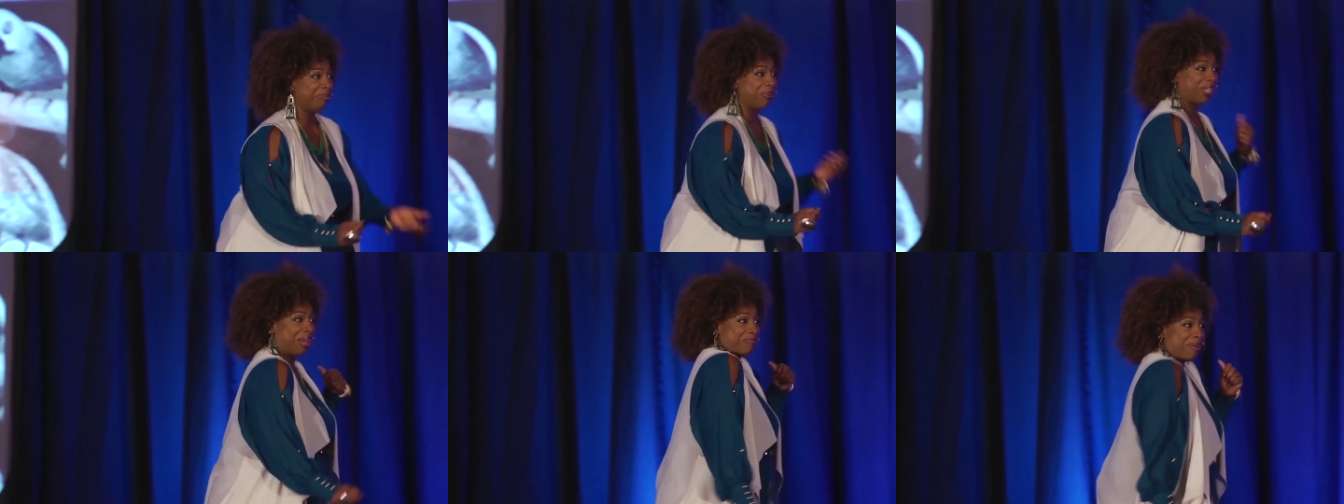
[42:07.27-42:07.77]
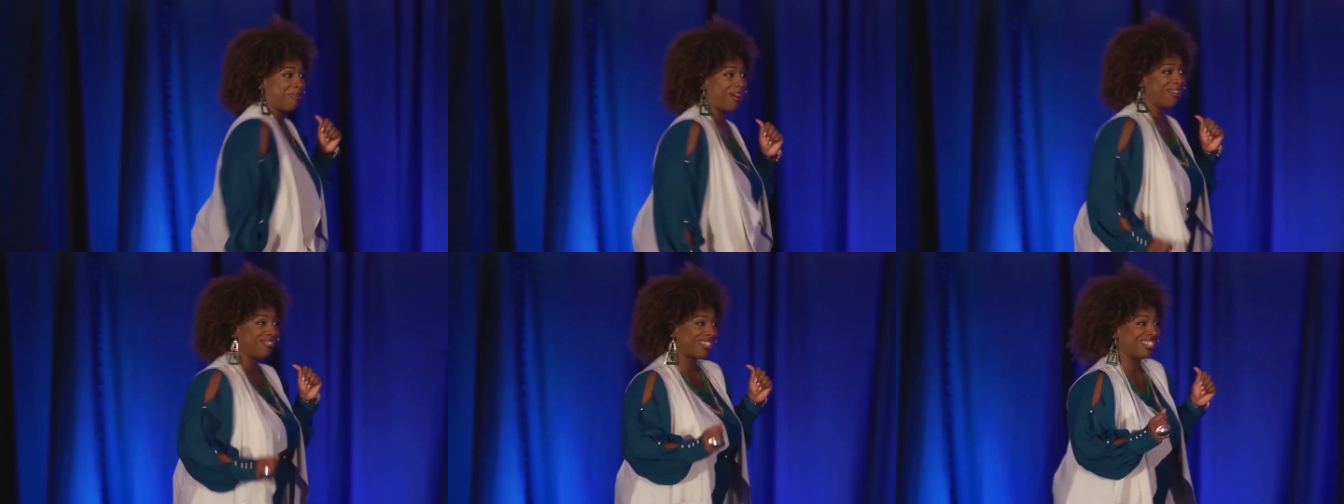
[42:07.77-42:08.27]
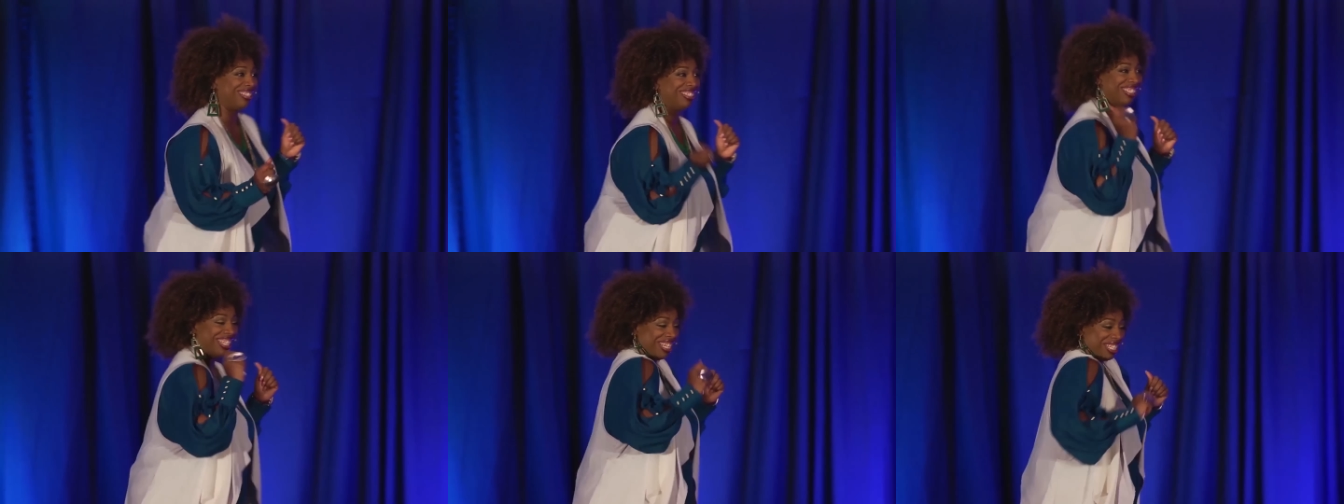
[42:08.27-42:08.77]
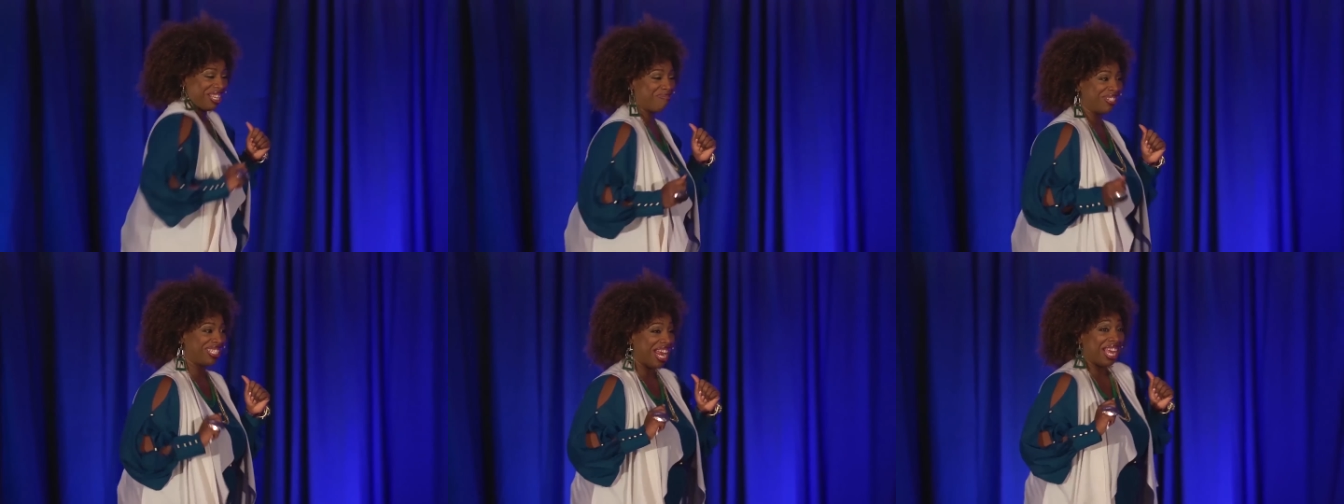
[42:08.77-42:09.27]
pick up my purse, get
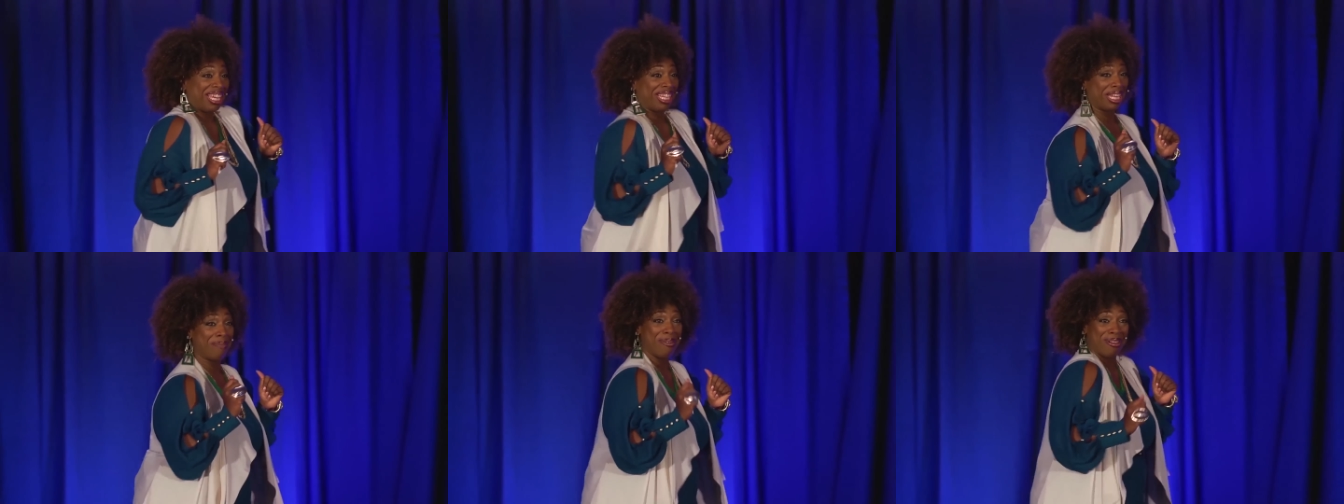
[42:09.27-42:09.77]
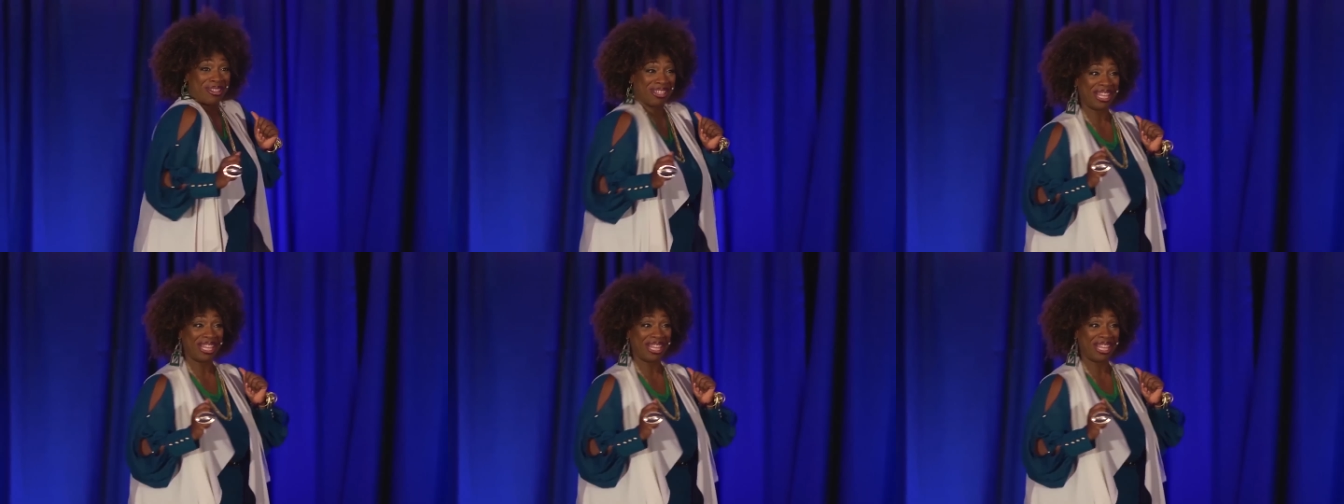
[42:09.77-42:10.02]
my jacket. Come on,